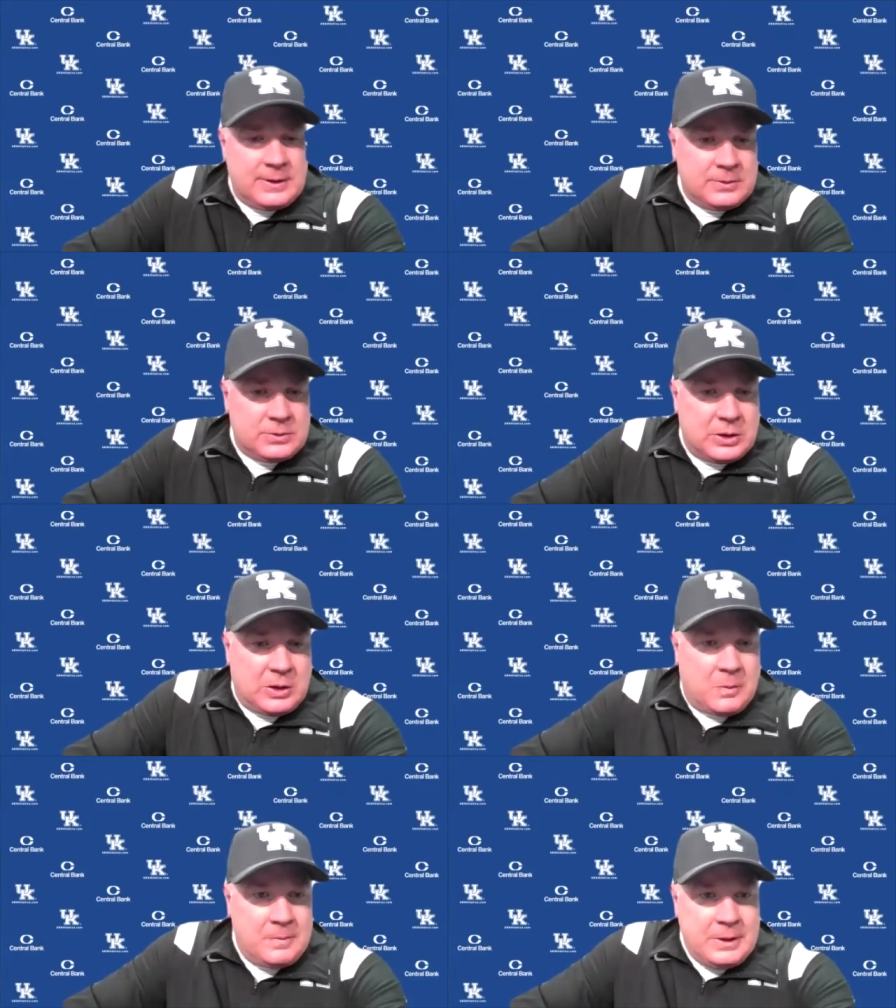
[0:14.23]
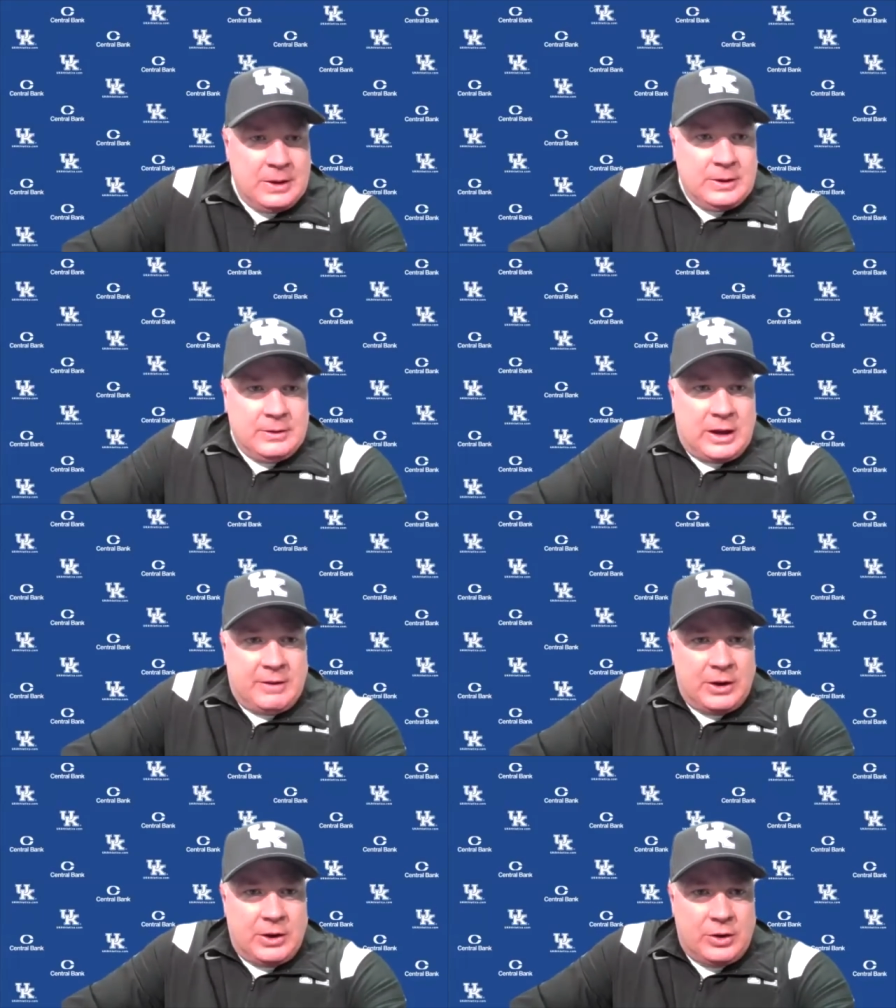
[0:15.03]
So, not
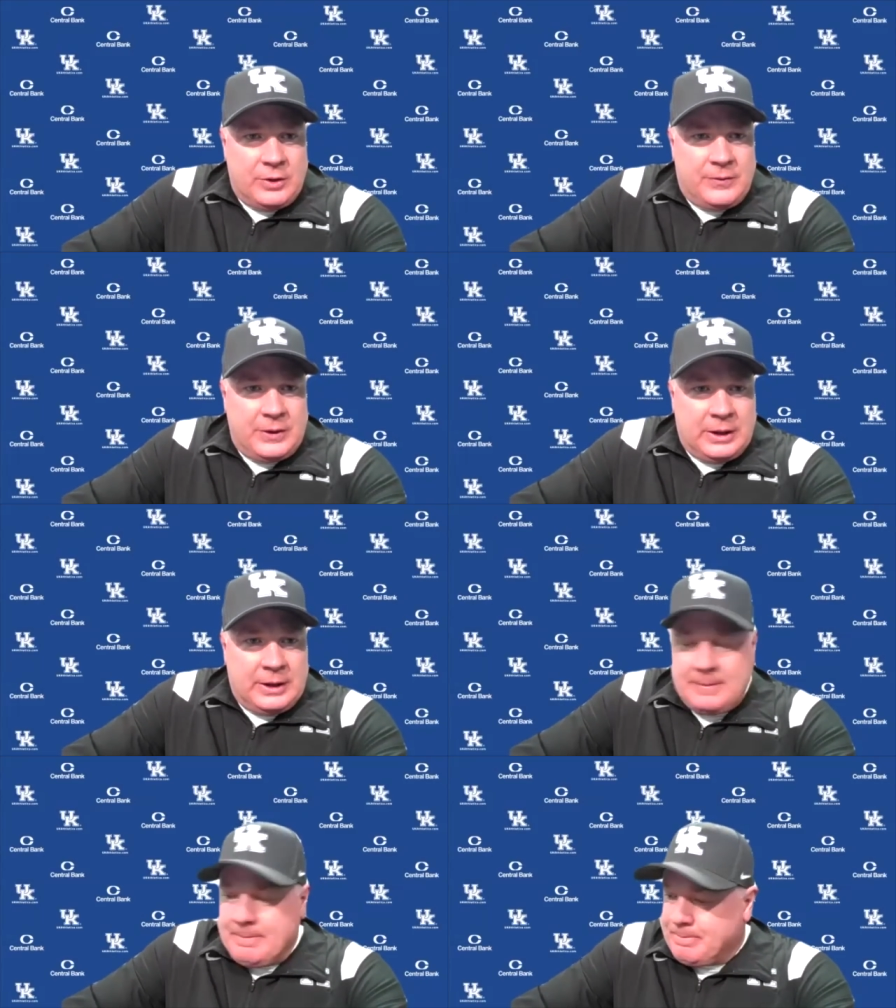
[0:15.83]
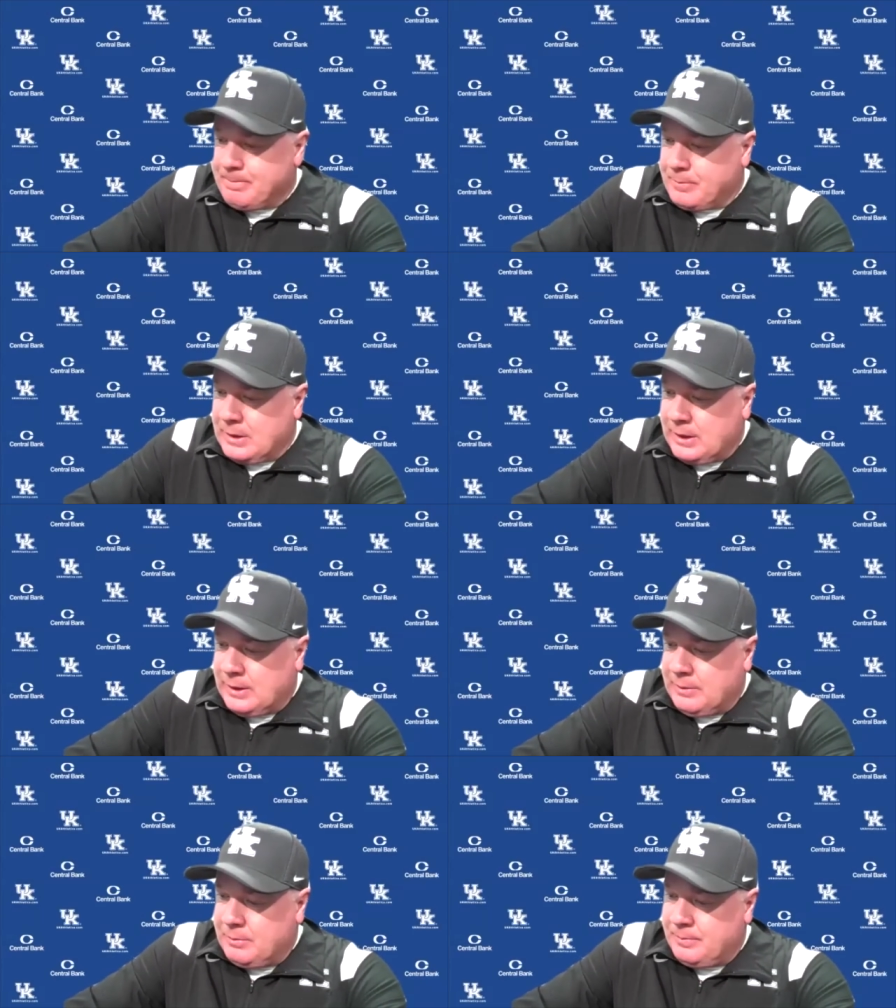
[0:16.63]
a very good feeling.
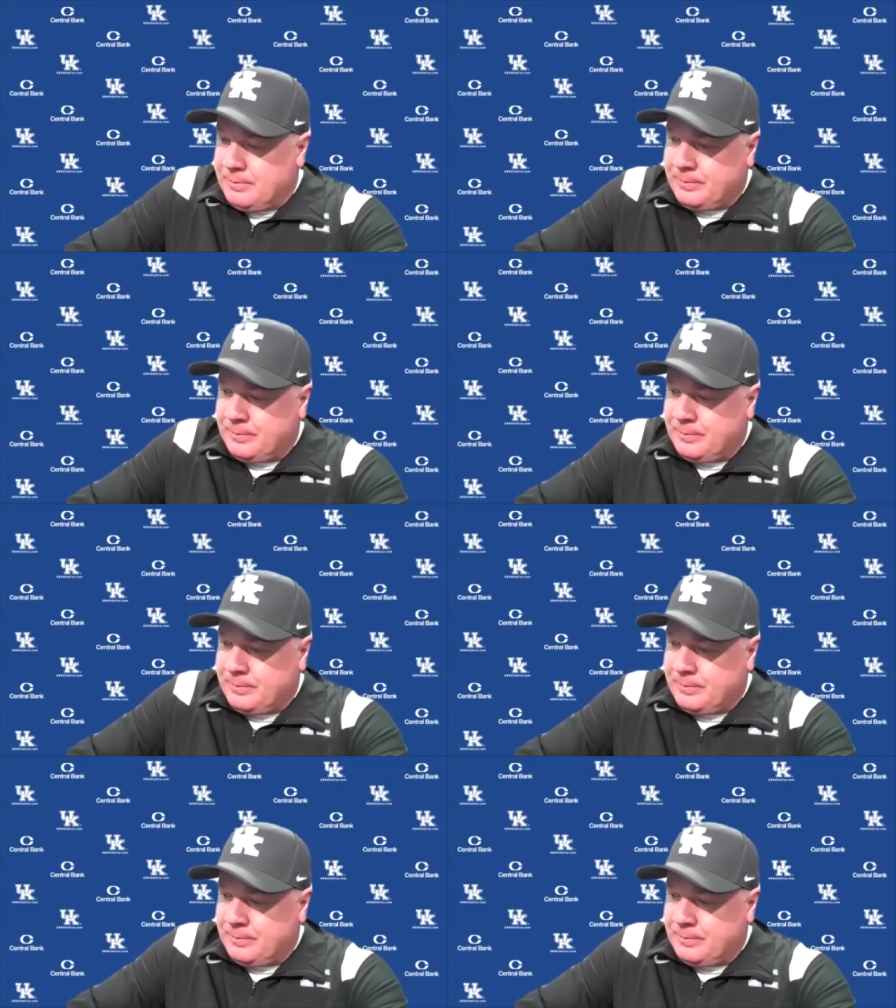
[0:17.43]
Um,